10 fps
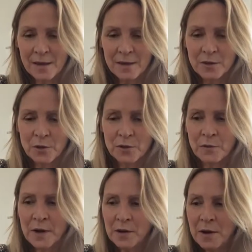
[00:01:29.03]
So it's
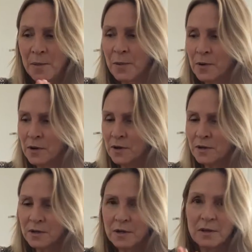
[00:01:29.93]
very important,
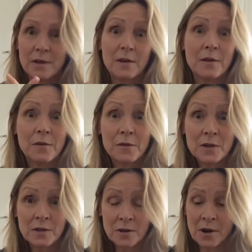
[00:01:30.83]
for
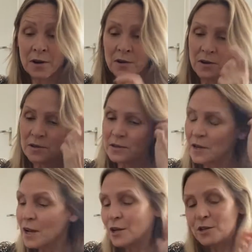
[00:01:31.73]
starters,
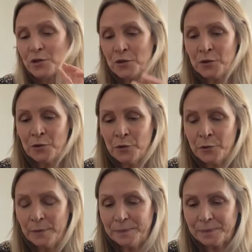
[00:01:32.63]

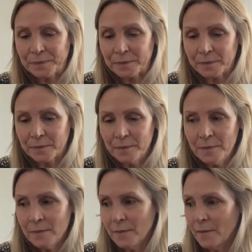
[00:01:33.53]
to
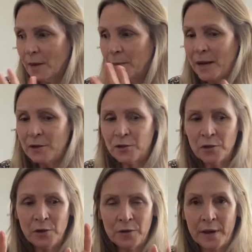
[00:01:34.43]
make
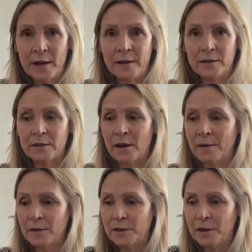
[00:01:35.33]
sure that
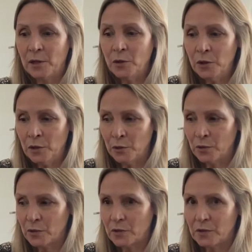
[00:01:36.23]
everything you
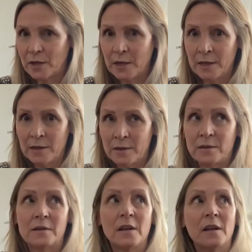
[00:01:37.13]
use
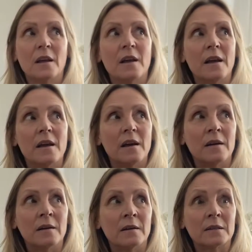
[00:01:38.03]
is
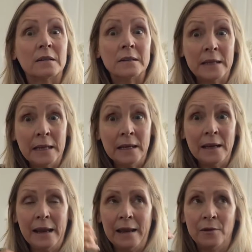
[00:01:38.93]

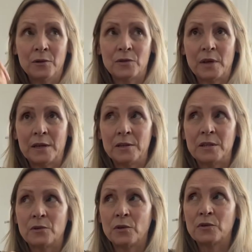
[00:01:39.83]
clean and
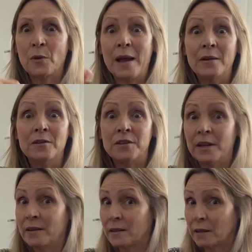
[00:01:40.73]
also
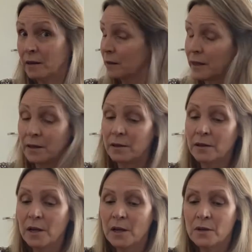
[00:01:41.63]
energetically cleaned.
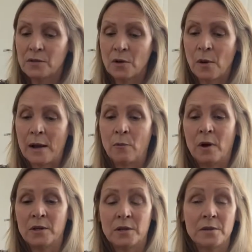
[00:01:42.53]
So I
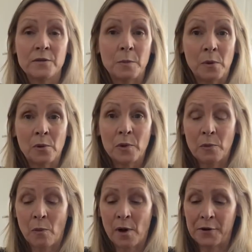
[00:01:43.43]
washed this bowl with
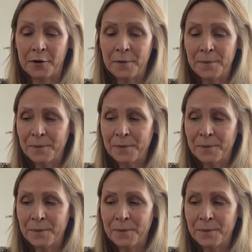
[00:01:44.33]
water,